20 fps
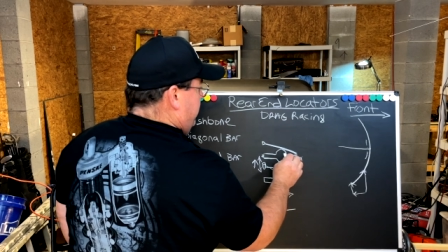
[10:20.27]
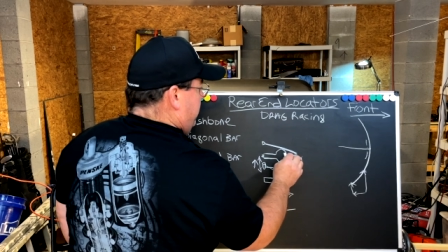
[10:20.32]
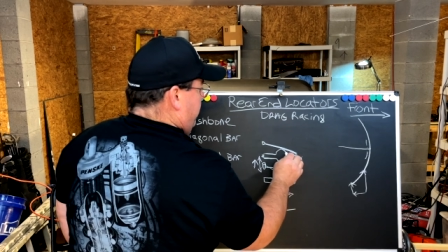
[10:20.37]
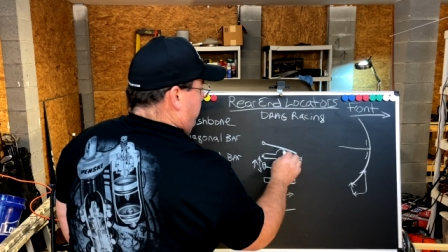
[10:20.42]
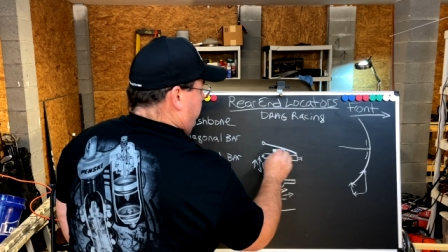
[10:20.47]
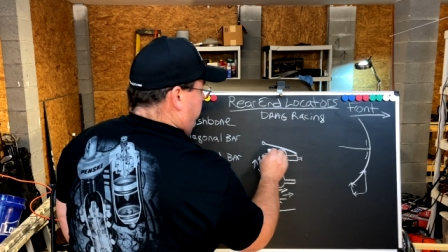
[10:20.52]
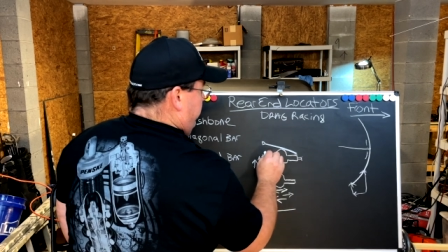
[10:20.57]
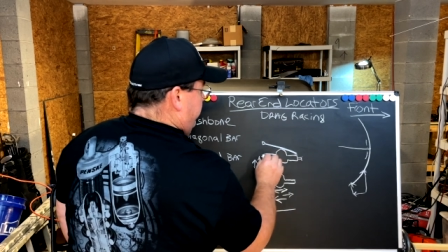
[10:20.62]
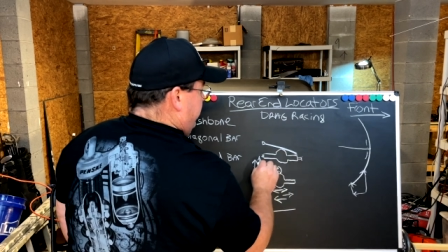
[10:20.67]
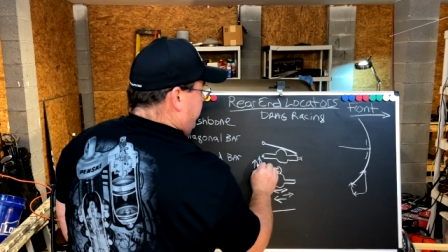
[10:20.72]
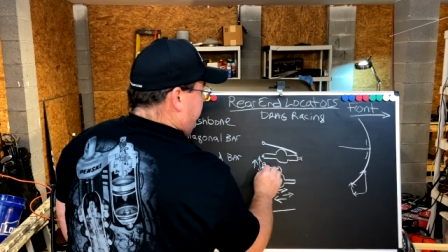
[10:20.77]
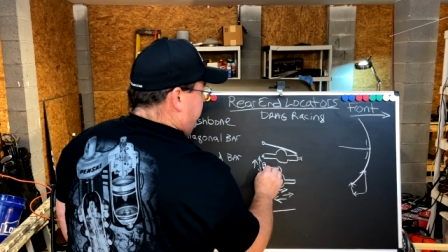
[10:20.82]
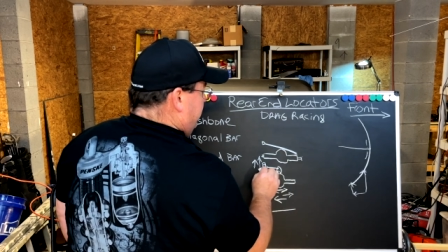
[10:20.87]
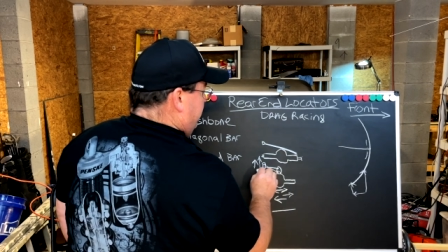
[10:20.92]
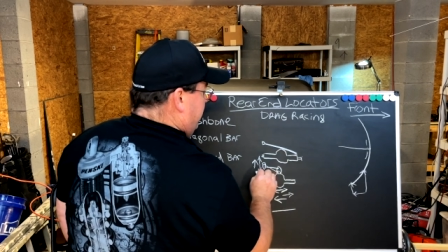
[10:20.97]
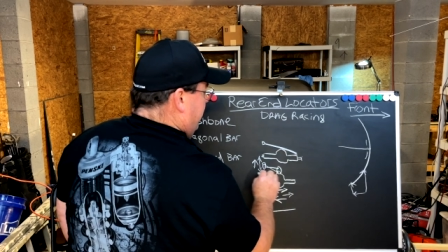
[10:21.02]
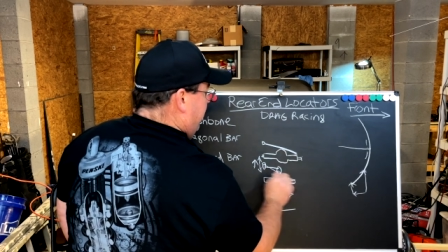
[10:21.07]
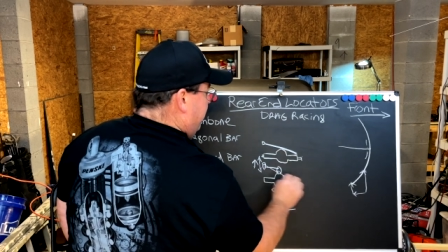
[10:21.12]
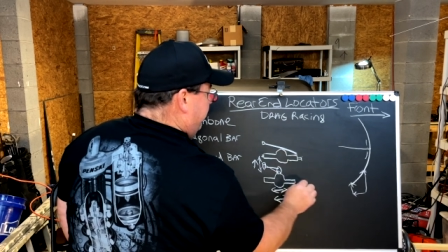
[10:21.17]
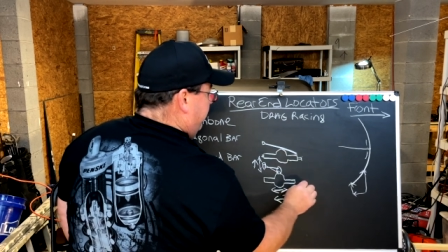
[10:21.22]
With a
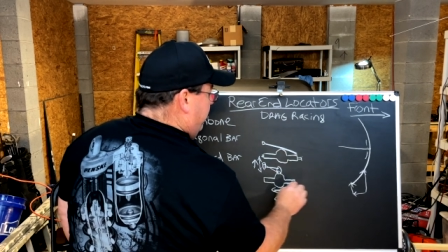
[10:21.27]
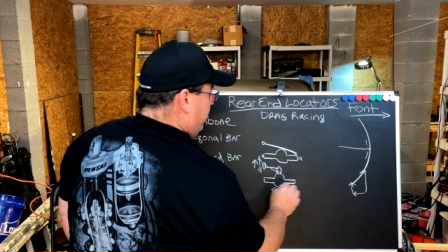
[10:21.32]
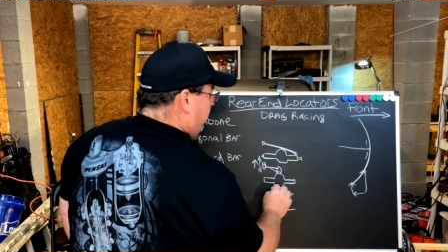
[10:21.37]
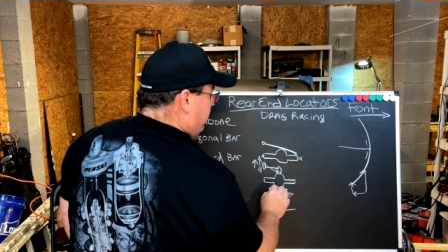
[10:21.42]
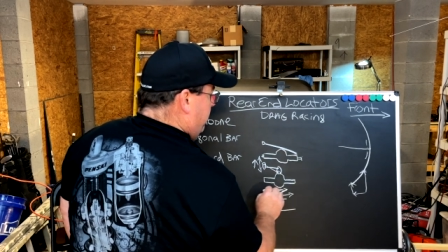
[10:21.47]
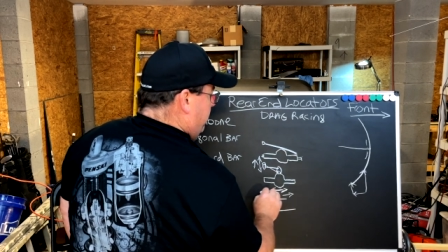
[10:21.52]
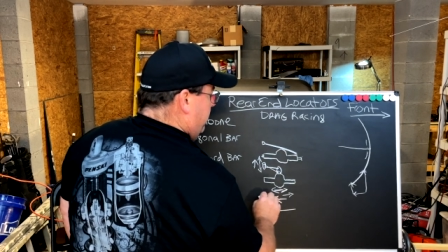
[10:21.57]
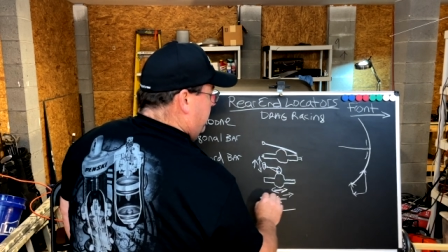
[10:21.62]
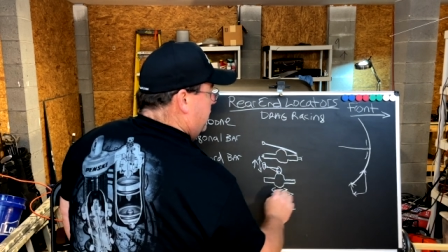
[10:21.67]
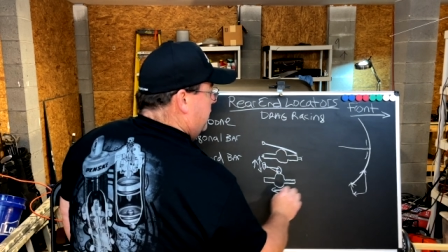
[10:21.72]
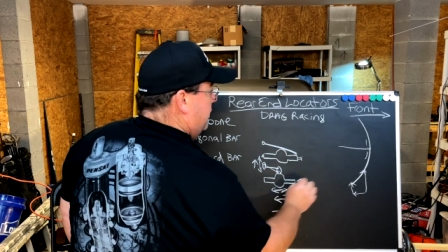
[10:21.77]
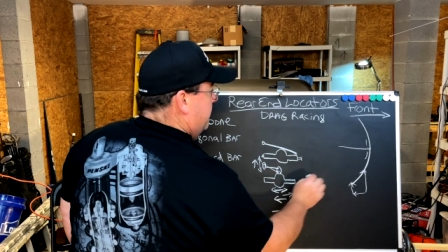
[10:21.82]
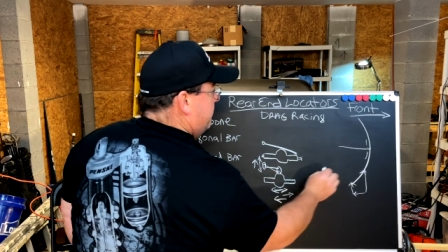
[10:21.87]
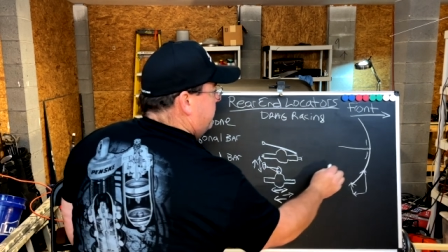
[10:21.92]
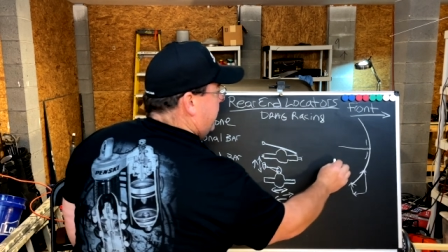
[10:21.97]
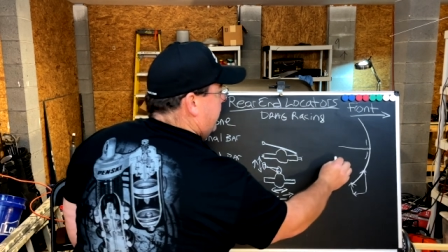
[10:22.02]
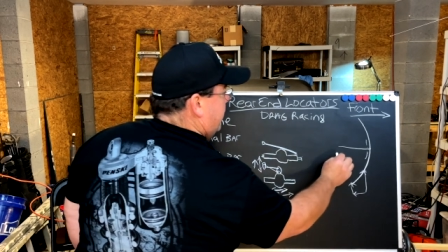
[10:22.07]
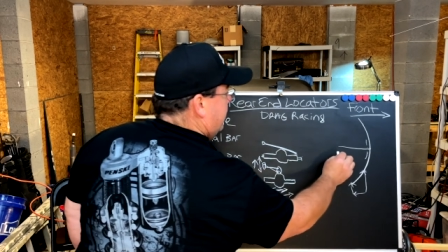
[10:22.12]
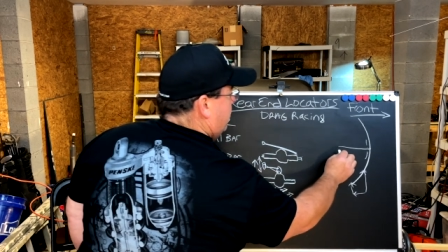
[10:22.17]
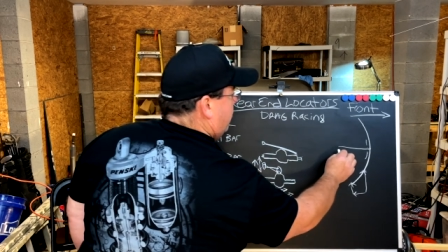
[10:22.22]
level
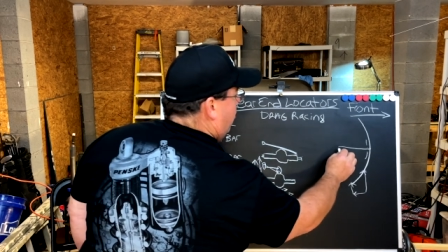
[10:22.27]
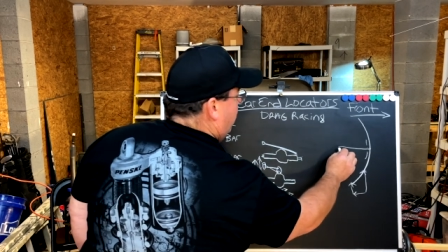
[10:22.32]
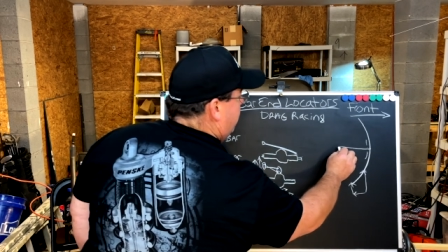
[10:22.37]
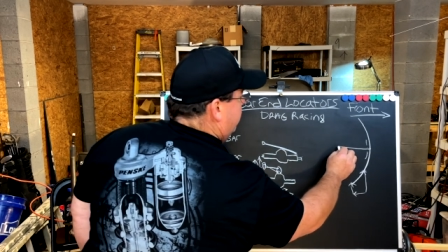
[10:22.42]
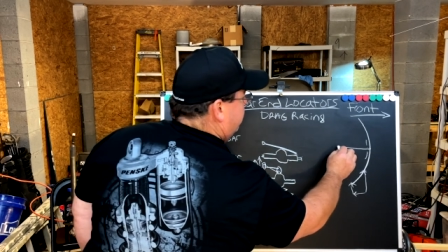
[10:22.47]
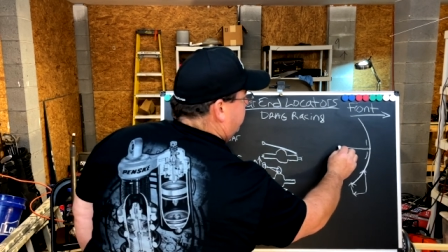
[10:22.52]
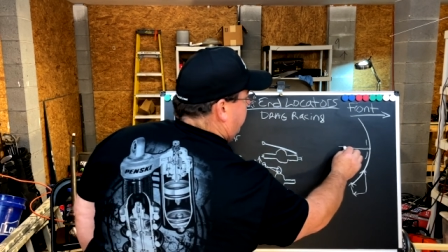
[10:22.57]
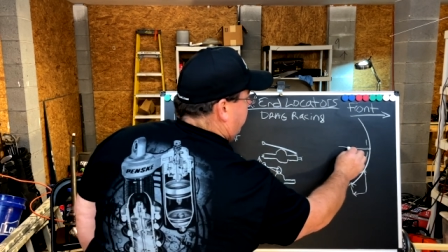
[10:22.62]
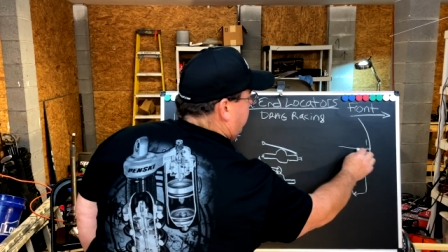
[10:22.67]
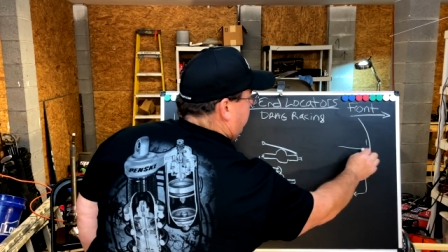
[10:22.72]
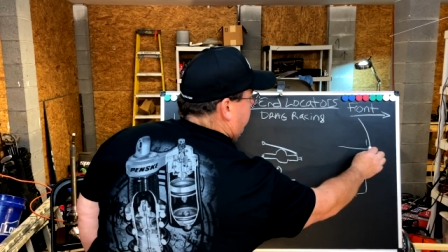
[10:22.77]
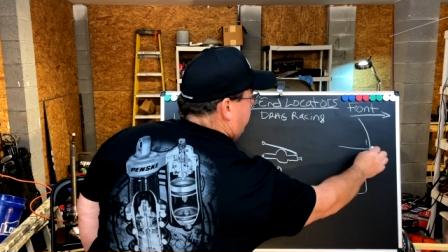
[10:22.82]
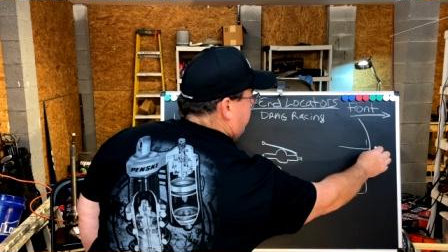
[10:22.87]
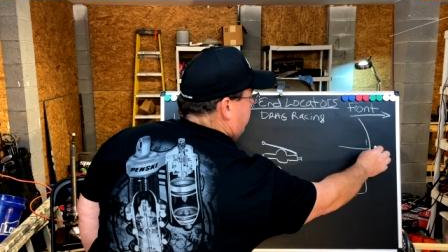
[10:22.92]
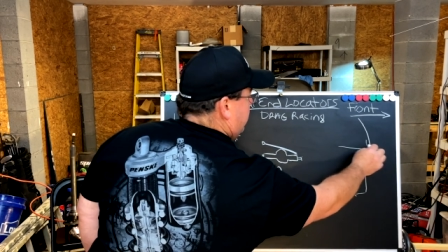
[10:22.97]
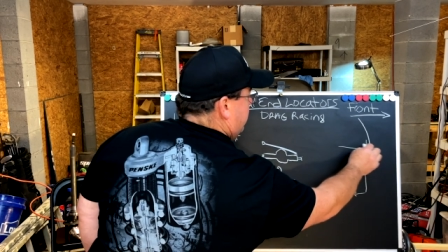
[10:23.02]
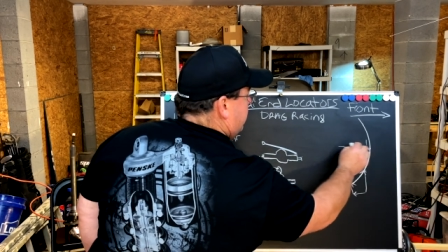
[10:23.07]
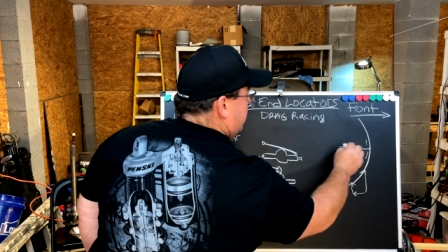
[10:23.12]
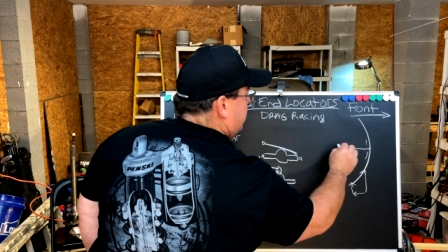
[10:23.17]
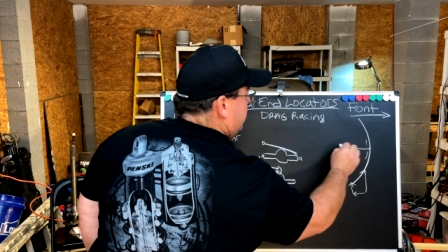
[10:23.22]
panhard bar,